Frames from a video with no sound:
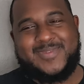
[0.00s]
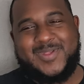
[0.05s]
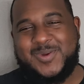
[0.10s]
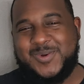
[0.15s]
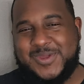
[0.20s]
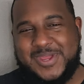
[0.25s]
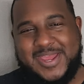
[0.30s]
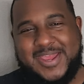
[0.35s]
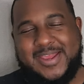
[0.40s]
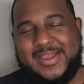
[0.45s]

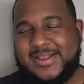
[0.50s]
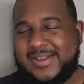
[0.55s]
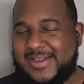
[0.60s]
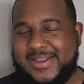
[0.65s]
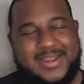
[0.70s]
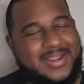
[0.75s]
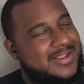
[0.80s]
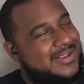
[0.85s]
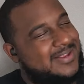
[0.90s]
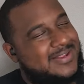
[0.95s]
Okay,
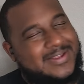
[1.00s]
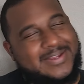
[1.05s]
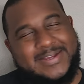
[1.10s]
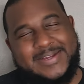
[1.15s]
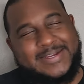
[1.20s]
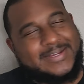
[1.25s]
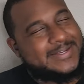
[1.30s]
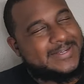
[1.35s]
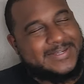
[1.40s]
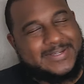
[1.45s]
like,
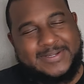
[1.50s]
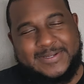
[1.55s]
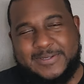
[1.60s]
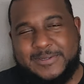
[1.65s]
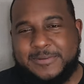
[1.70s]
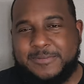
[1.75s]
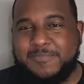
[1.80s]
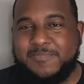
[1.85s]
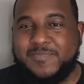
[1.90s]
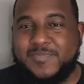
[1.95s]

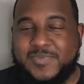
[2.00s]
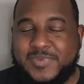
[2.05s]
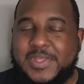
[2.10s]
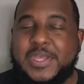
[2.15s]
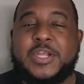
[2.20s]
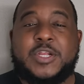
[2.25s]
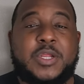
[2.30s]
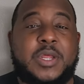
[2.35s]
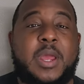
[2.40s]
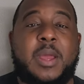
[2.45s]

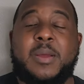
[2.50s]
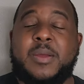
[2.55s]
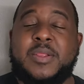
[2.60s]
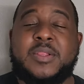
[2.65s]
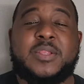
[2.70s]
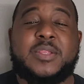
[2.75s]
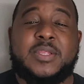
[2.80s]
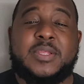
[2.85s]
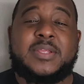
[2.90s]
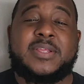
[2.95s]

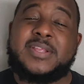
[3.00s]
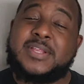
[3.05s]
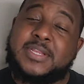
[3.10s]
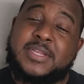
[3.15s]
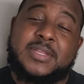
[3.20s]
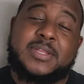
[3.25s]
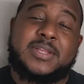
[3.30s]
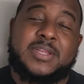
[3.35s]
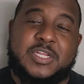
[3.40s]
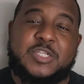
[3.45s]

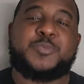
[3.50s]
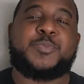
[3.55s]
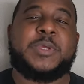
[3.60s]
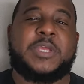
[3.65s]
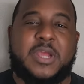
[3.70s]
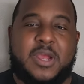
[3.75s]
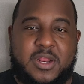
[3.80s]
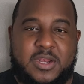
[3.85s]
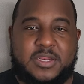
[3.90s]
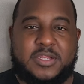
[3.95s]
let's
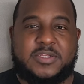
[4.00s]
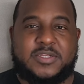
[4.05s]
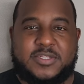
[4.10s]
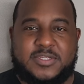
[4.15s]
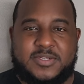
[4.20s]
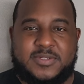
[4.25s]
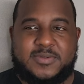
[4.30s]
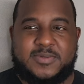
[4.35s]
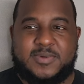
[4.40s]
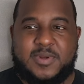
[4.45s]
be
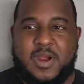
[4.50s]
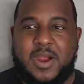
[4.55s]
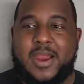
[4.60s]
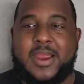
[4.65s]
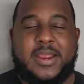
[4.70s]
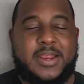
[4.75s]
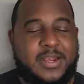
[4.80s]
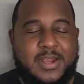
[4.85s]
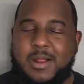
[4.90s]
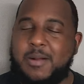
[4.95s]
honest. All
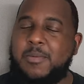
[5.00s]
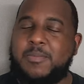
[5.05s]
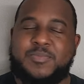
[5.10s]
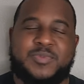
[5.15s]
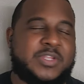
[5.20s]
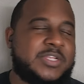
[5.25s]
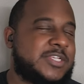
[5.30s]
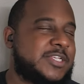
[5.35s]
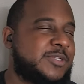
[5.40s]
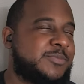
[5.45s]
right,
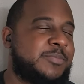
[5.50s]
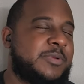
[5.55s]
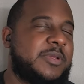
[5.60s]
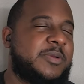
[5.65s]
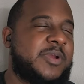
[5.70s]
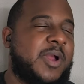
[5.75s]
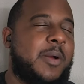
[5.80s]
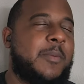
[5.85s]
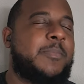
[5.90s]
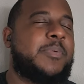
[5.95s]
and this is
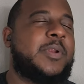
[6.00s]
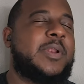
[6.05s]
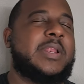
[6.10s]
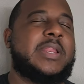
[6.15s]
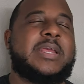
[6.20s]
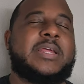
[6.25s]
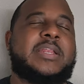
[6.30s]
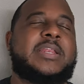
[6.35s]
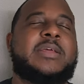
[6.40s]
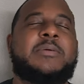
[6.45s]
me
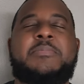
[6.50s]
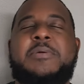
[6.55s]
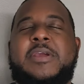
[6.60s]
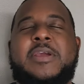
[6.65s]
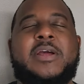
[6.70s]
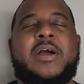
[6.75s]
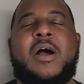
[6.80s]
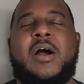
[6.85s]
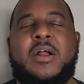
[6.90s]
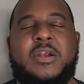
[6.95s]
completely
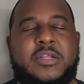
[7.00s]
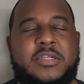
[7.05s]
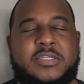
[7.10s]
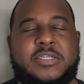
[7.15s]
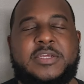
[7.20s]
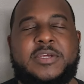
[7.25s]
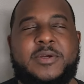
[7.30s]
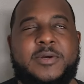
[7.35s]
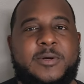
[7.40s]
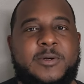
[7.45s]
being
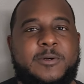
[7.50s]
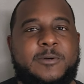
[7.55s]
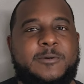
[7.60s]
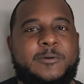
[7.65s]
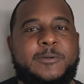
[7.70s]
honest here.